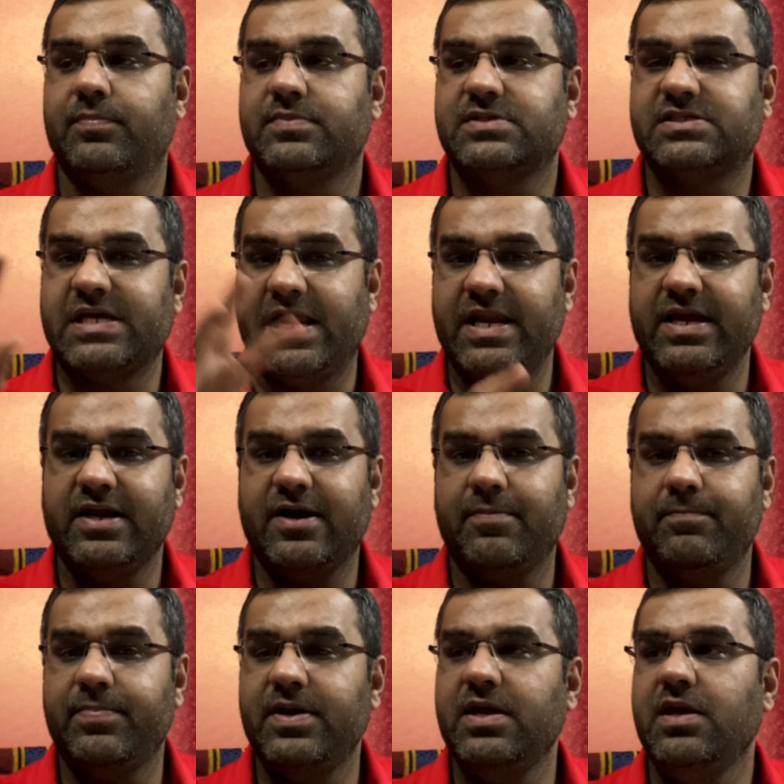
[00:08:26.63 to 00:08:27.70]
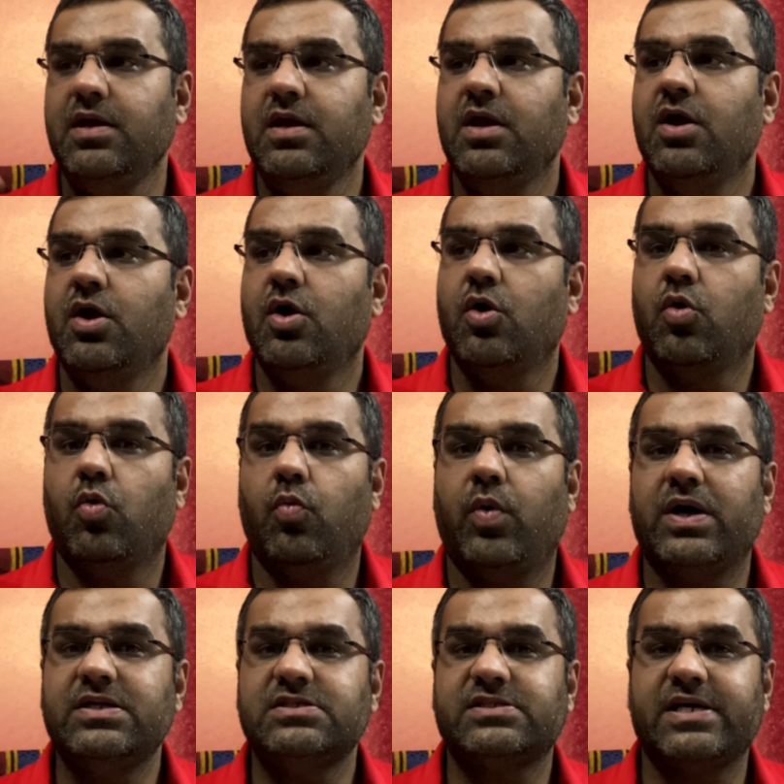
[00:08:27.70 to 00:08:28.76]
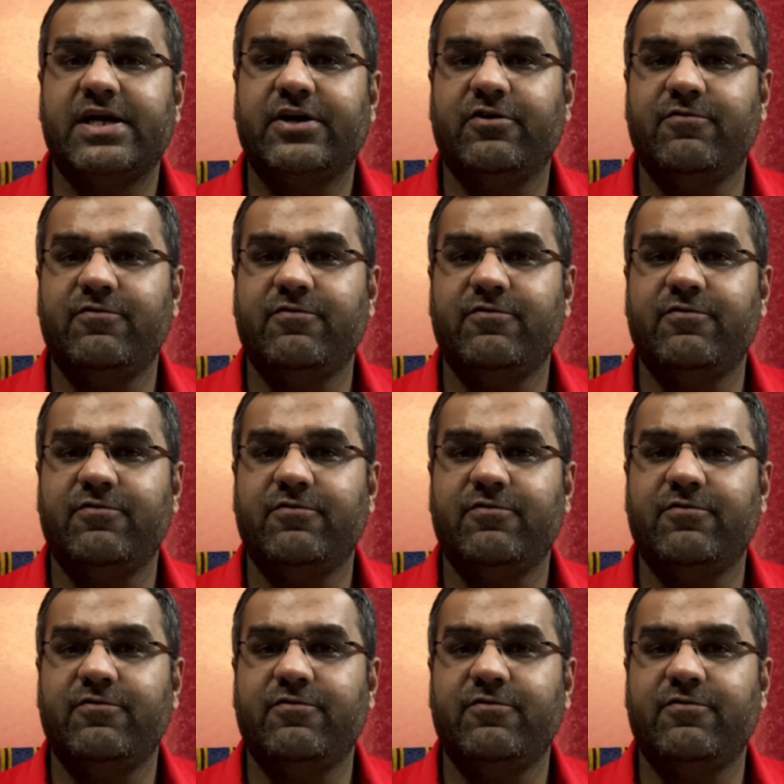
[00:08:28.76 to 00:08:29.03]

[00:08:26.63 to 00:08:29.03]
selling company one set